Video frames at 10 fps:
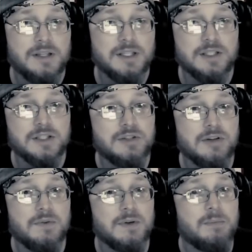They're just
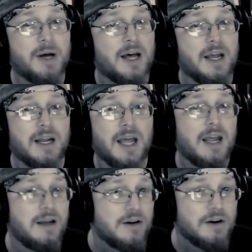driven by
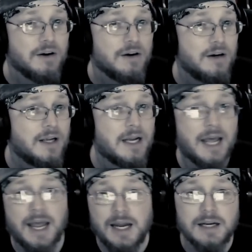anger and
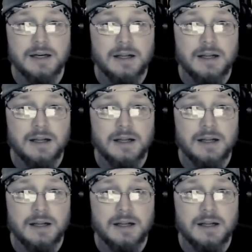hate